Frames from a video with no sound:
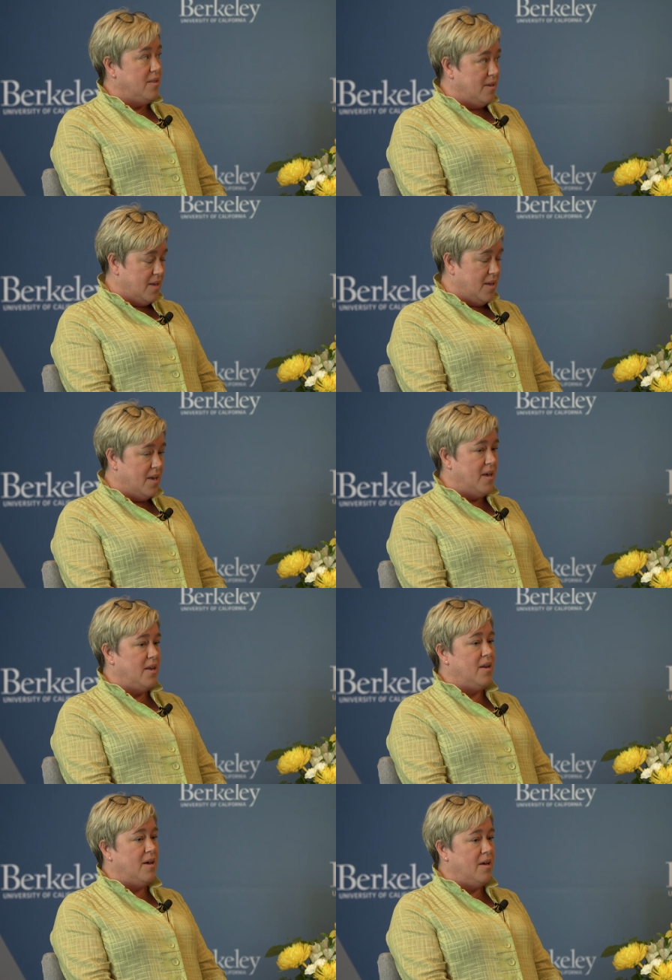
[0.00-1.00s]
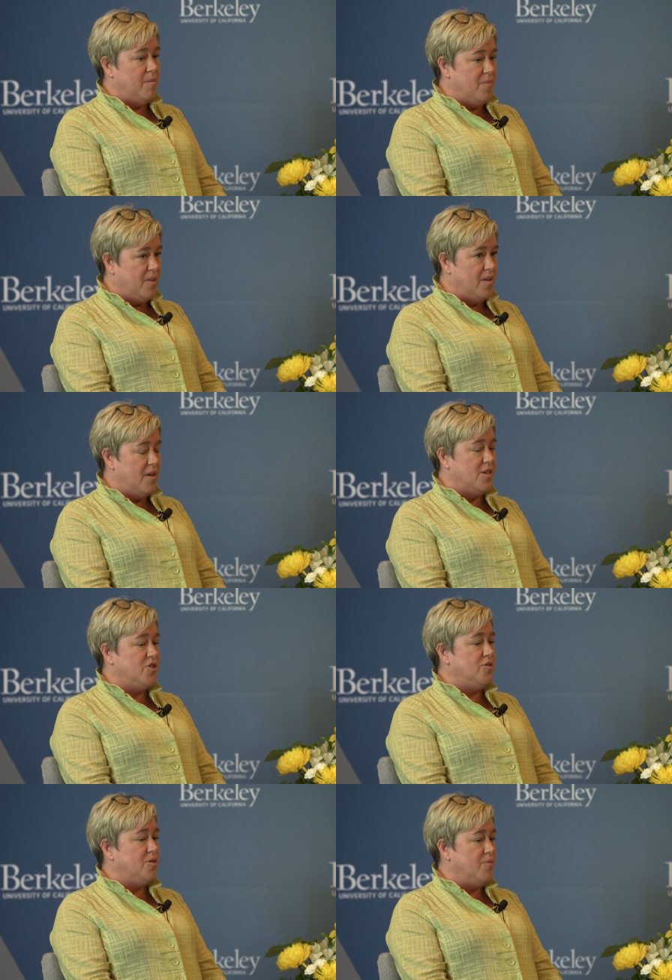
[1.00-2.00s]
looking at um, the
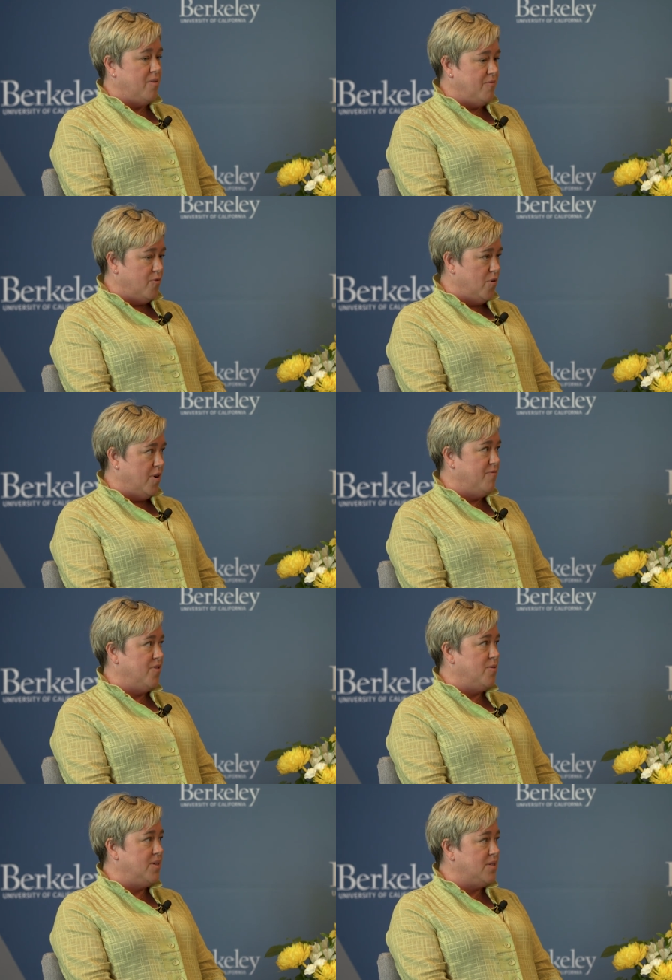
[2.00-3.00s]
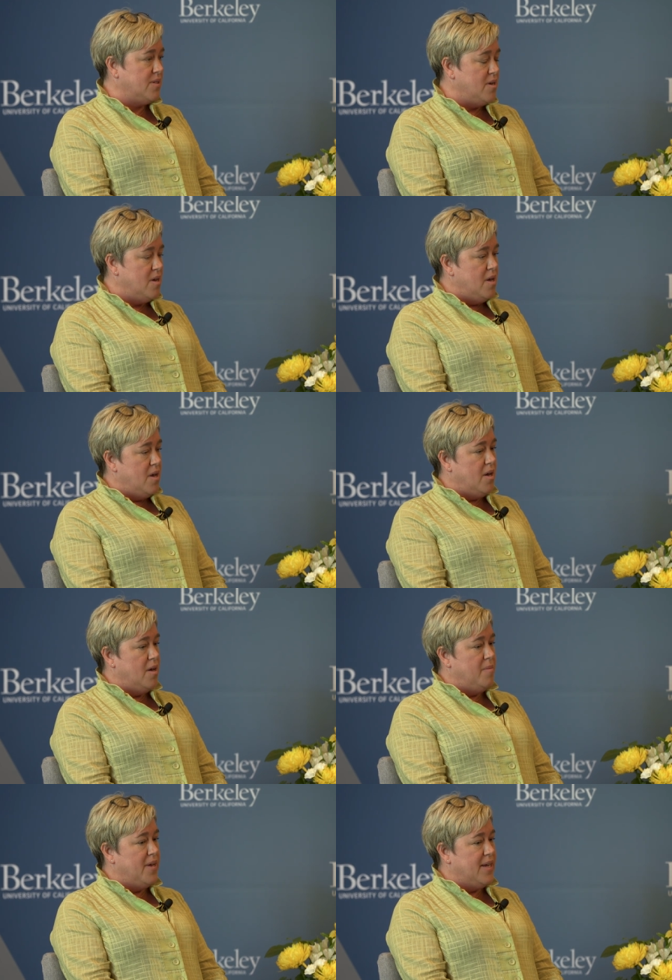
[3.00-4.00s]
issues around foreign influence.
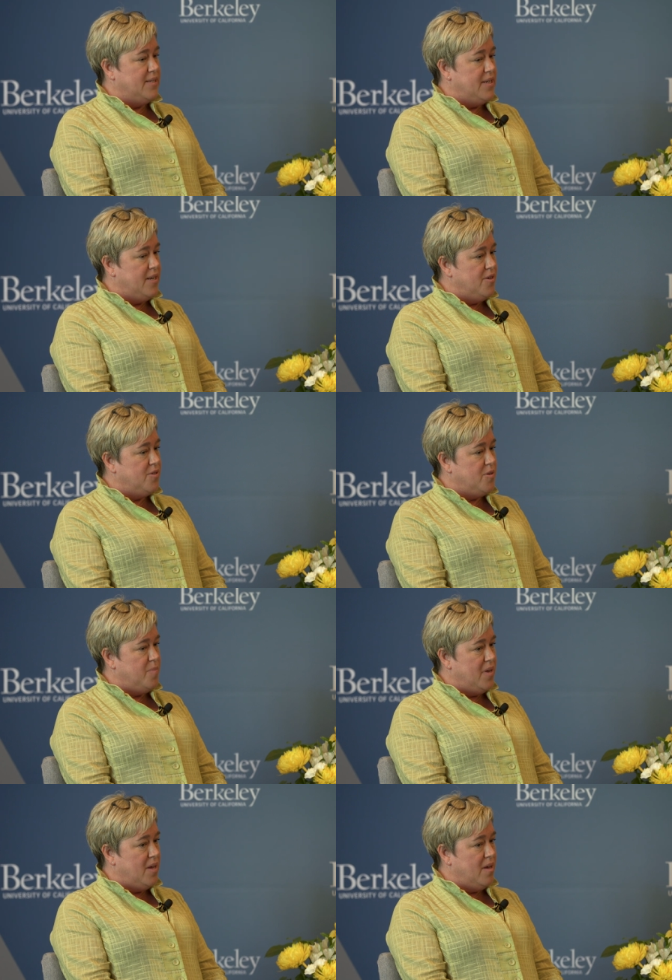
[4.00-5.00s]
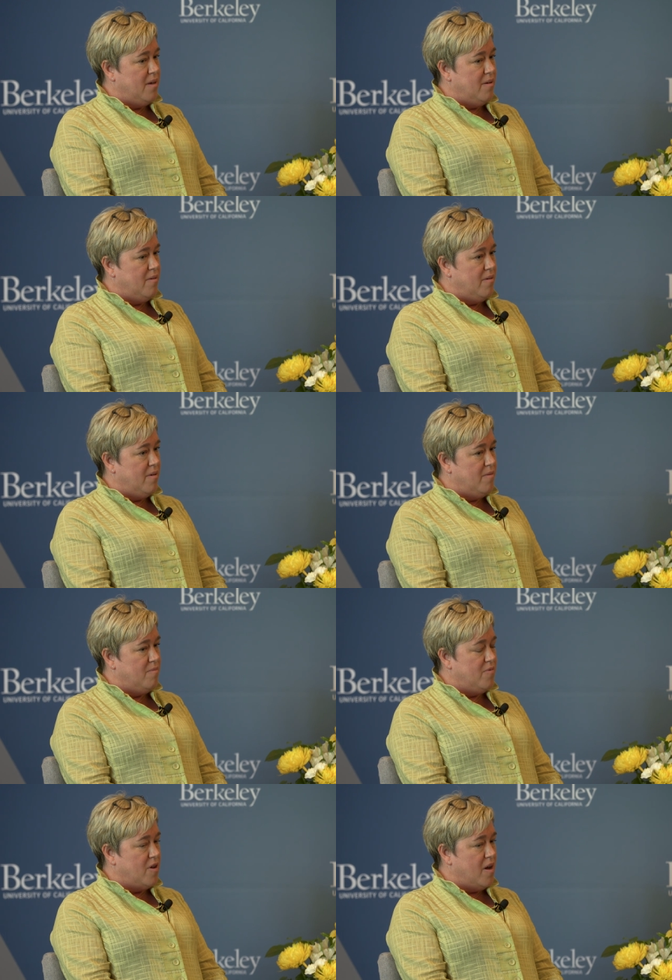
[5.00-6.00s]
Um, it continues to be a, a,
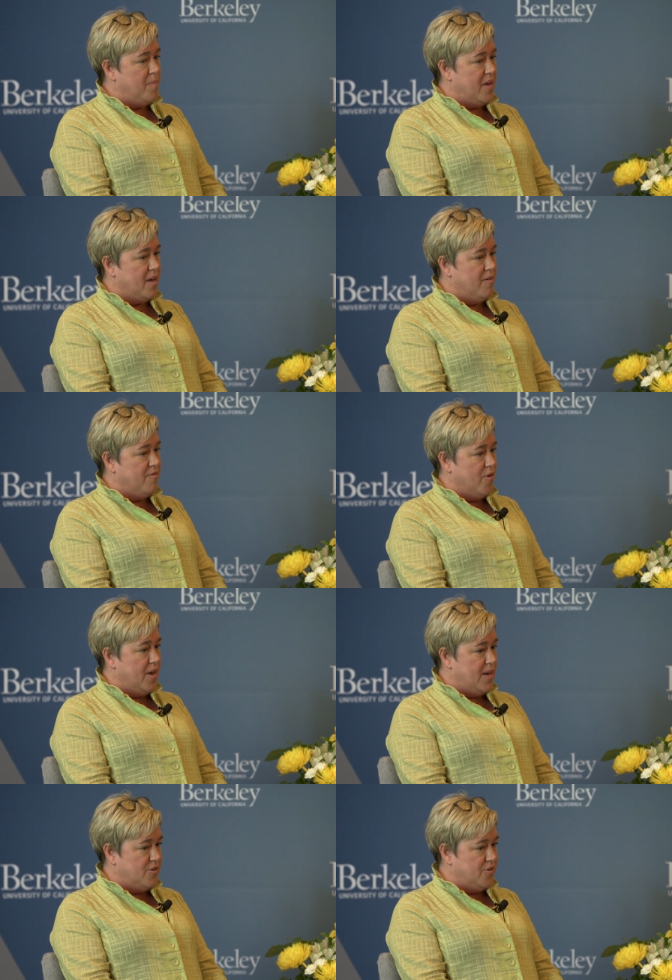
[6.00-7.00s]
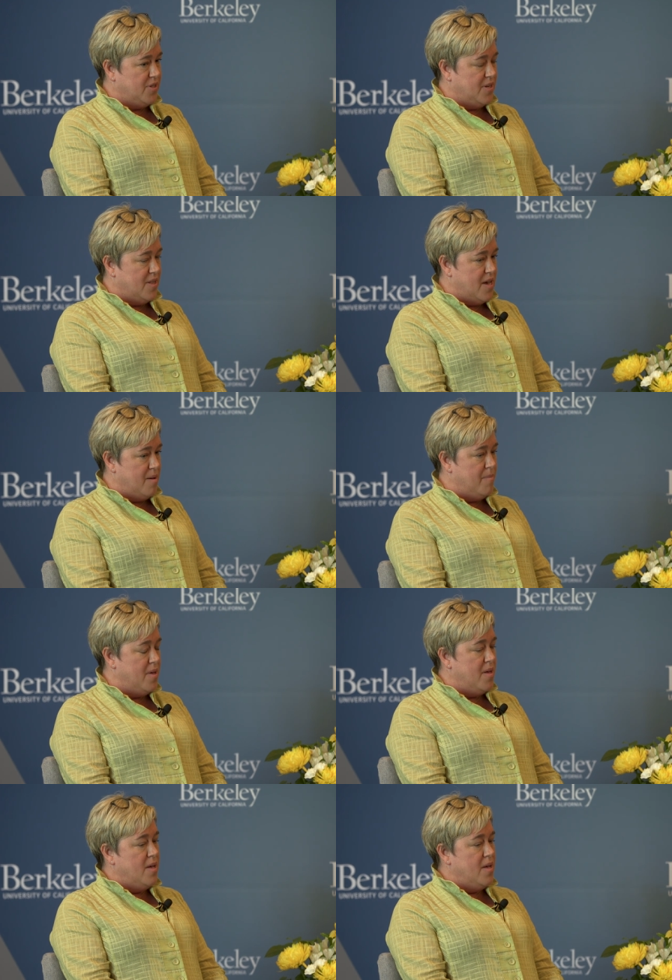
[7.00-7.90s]
topic of great interest to them.